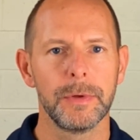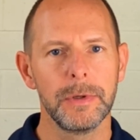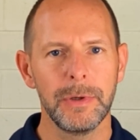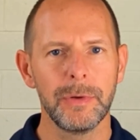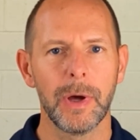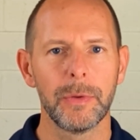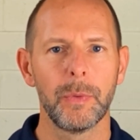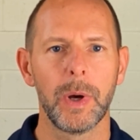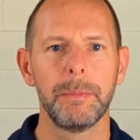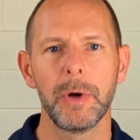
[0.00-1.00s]
You know, the
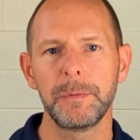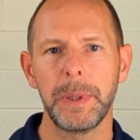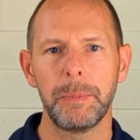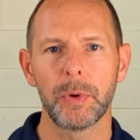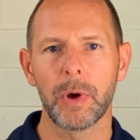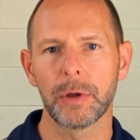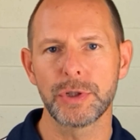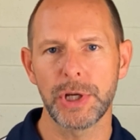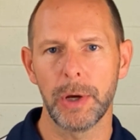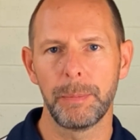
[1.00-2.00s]
one most people call
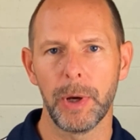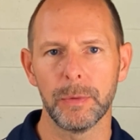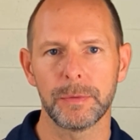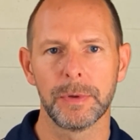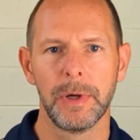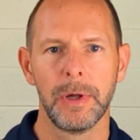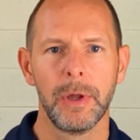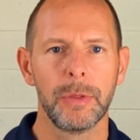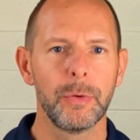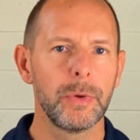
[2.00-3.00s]
chair pose.
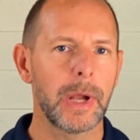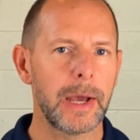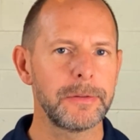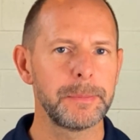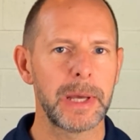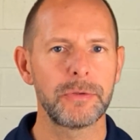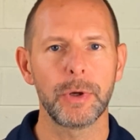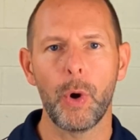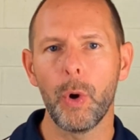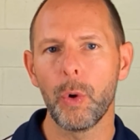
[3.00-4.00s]
Through an isometric
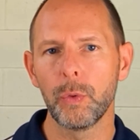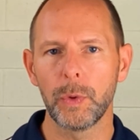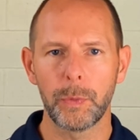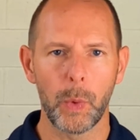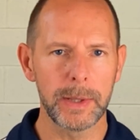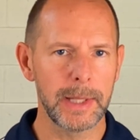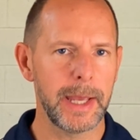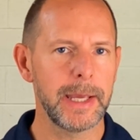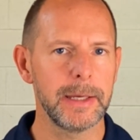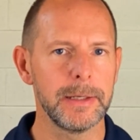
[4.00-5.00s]
hold with one
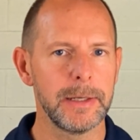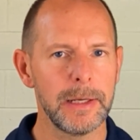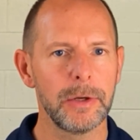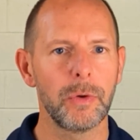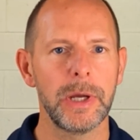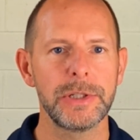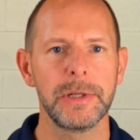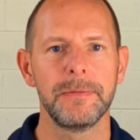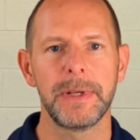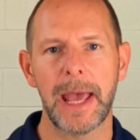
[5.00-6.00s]
leg and an integration
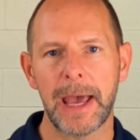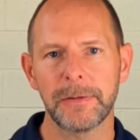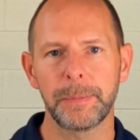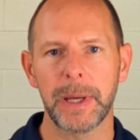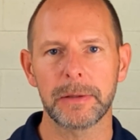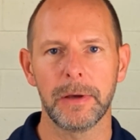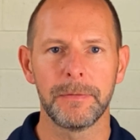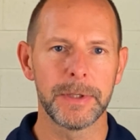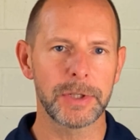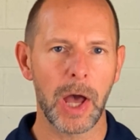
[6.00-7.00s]
of an aspect of
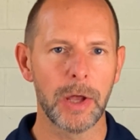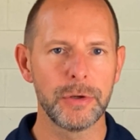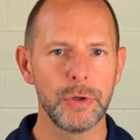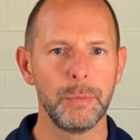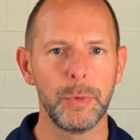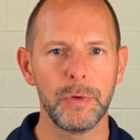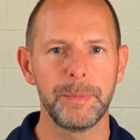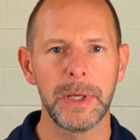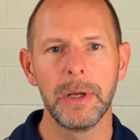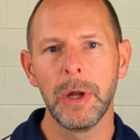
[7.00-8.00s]
the Tendu
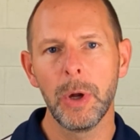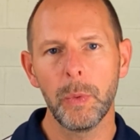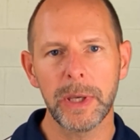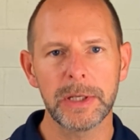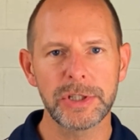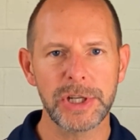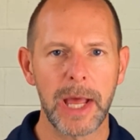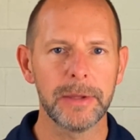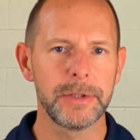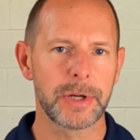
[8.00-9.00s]
movement, we can
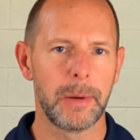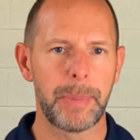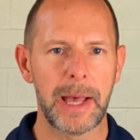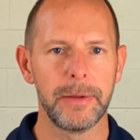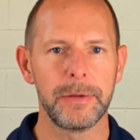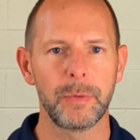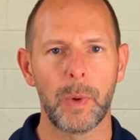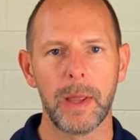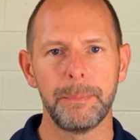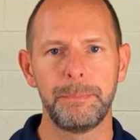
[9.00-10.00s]
challenge our balance
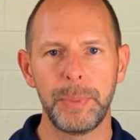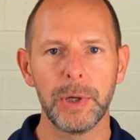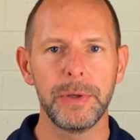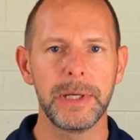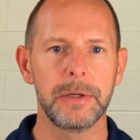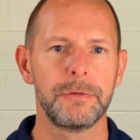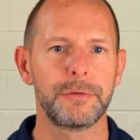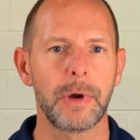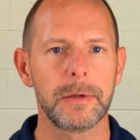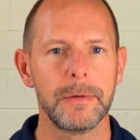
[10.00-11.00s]
while building
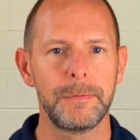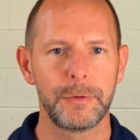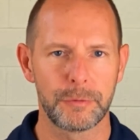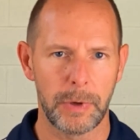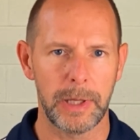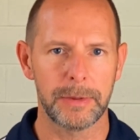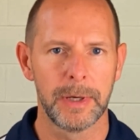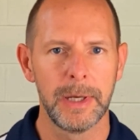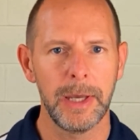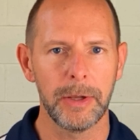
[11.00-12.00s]
constructive strength
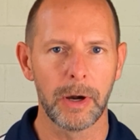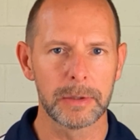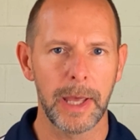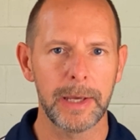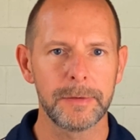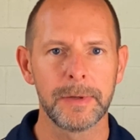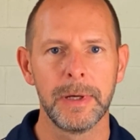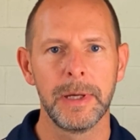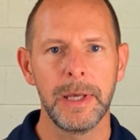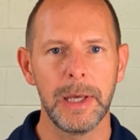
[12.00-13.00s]
in our legs,
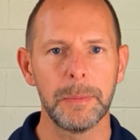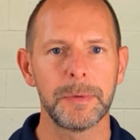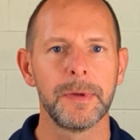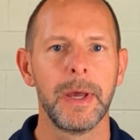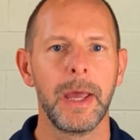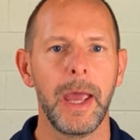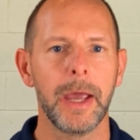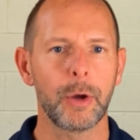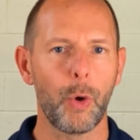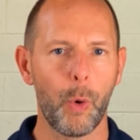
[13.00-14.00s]
hips,
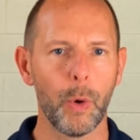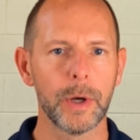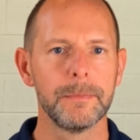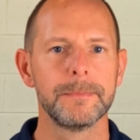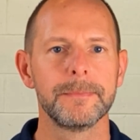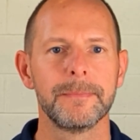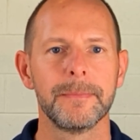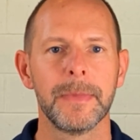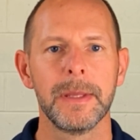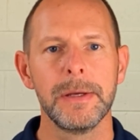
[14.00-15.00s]
and core.
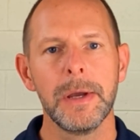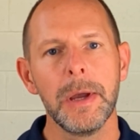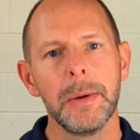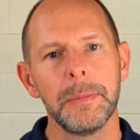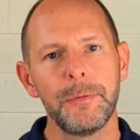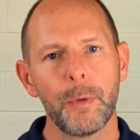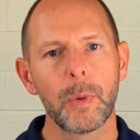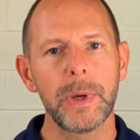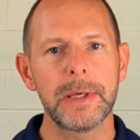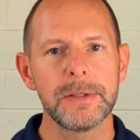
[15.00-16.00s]
Before
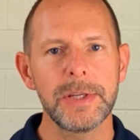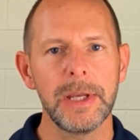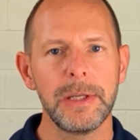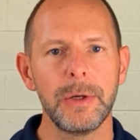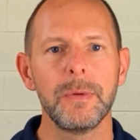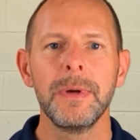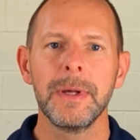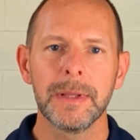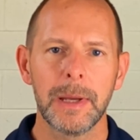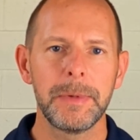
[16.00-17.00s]
we continue,
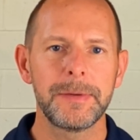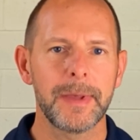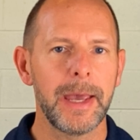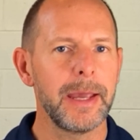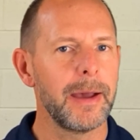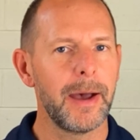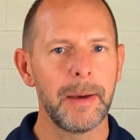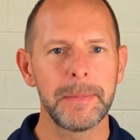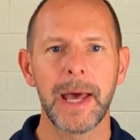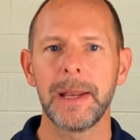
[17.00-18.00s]
let me say
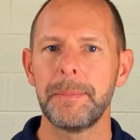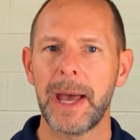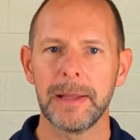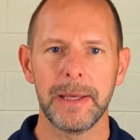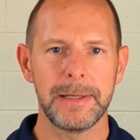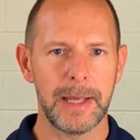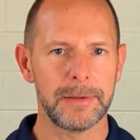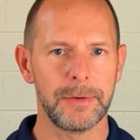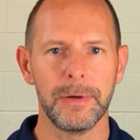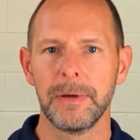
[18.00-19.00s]
I'm not a ballet
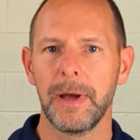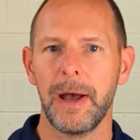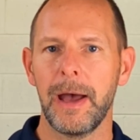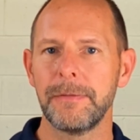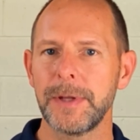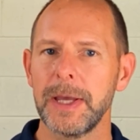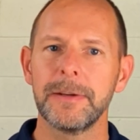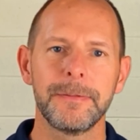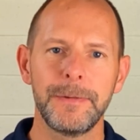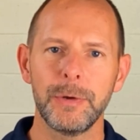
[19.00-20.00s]
dancer. I've taken
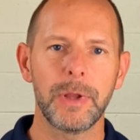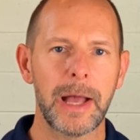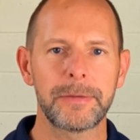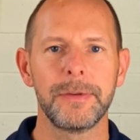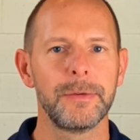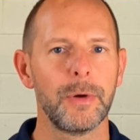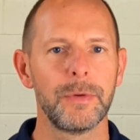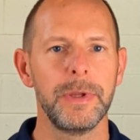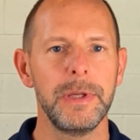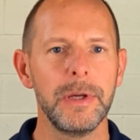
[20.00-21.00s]
a few classes over
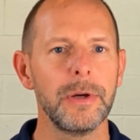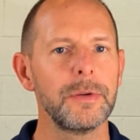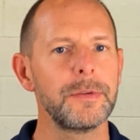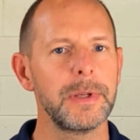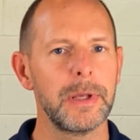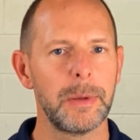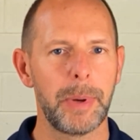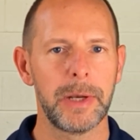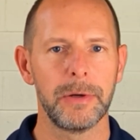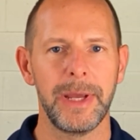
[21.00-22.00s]
the years to get a
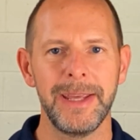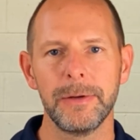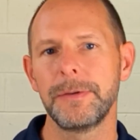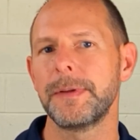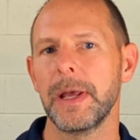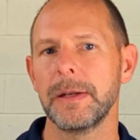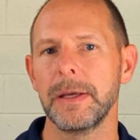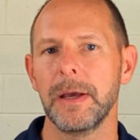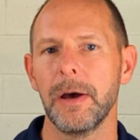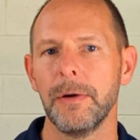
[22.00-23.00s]
better
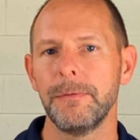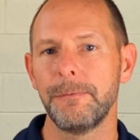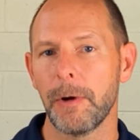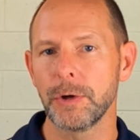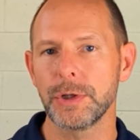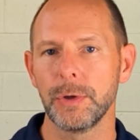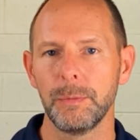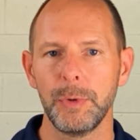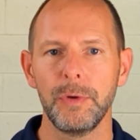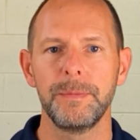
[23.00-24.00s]
understanding of functional
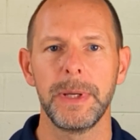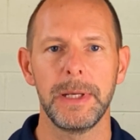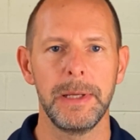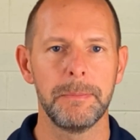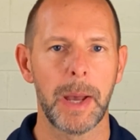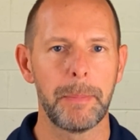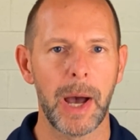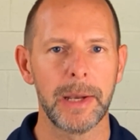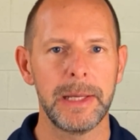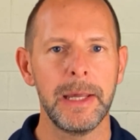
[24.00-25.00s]
movement in my
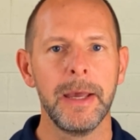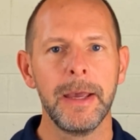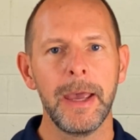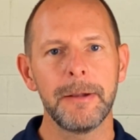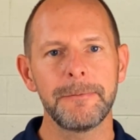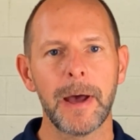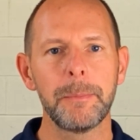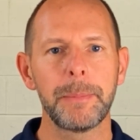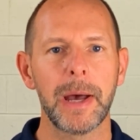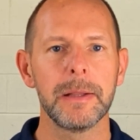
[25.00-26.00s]
body and
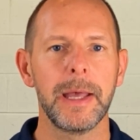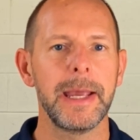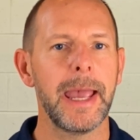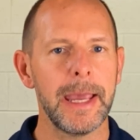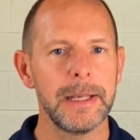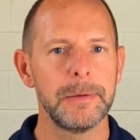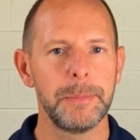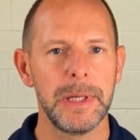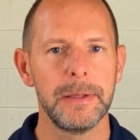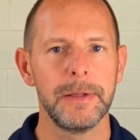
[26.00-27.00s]
found ballet aided
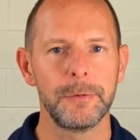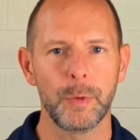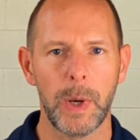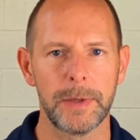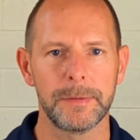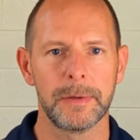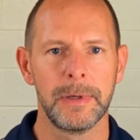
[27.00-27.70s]
me in this quest.